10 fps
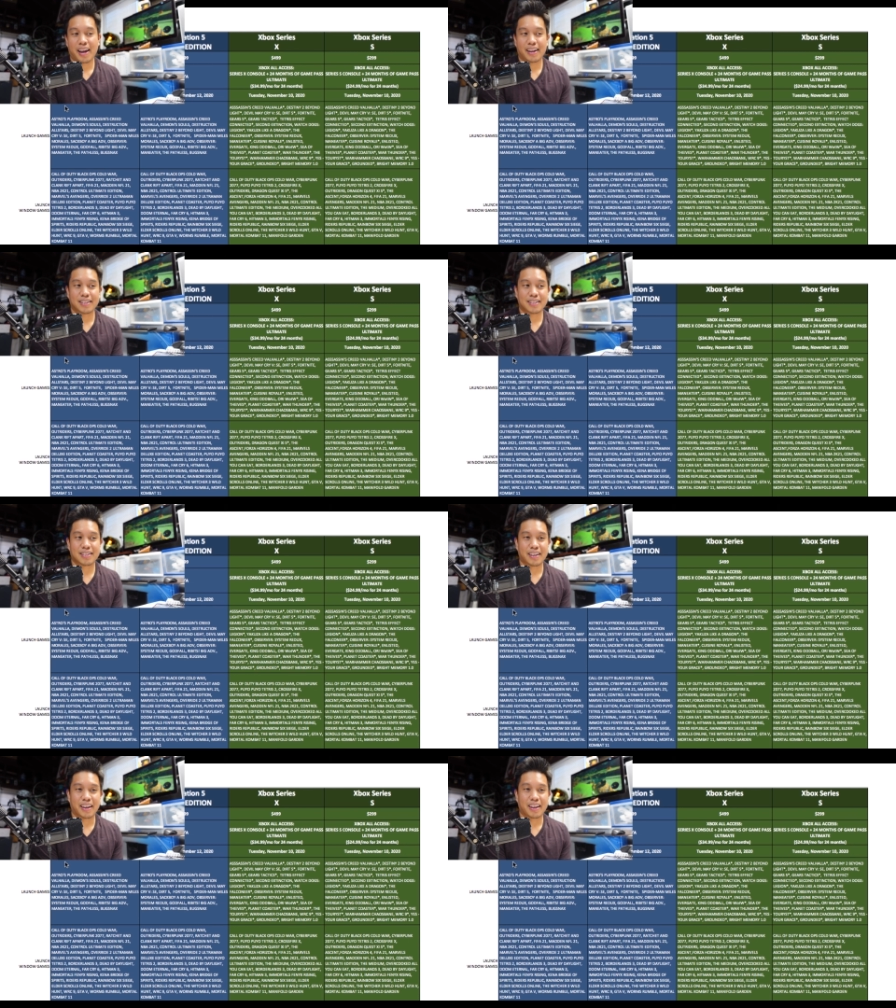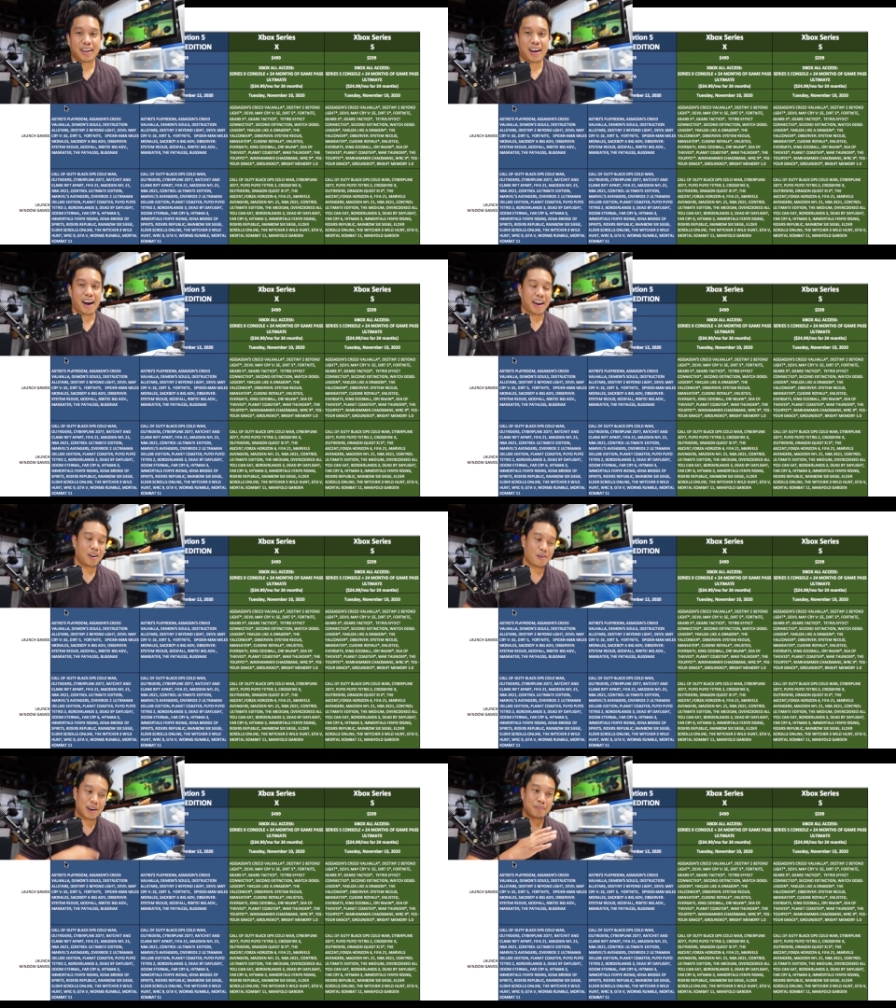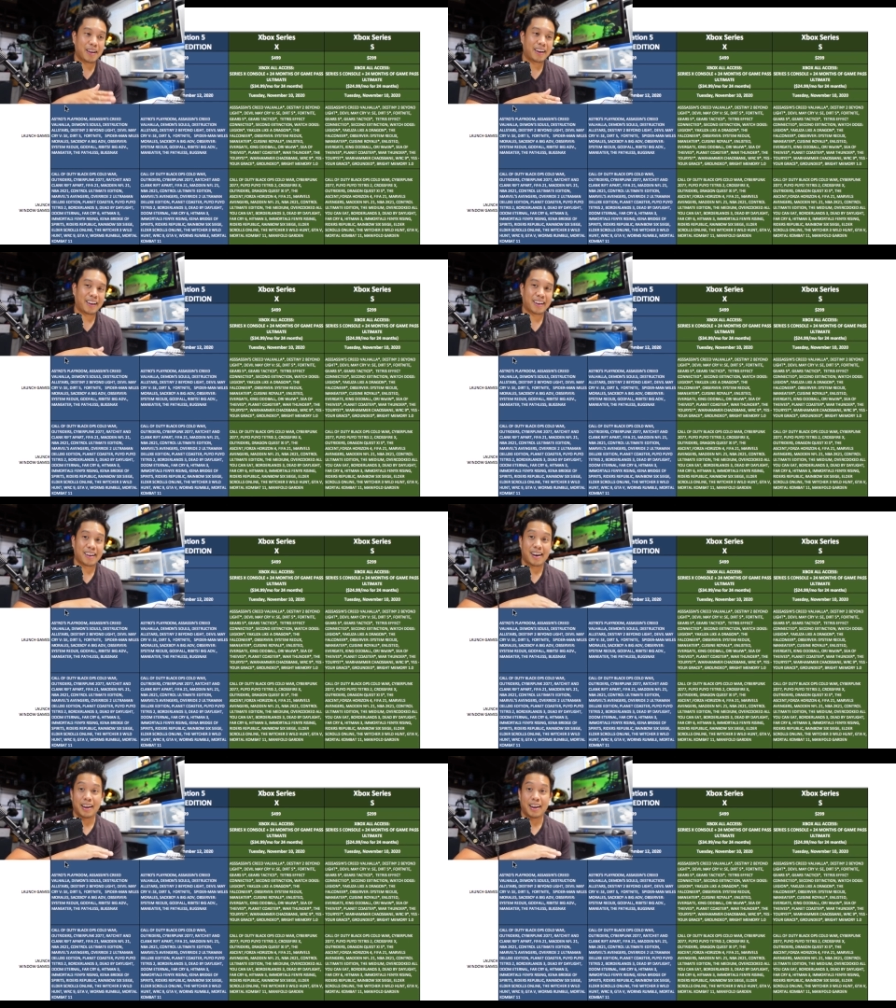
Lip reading: and just like I know what I'm getting.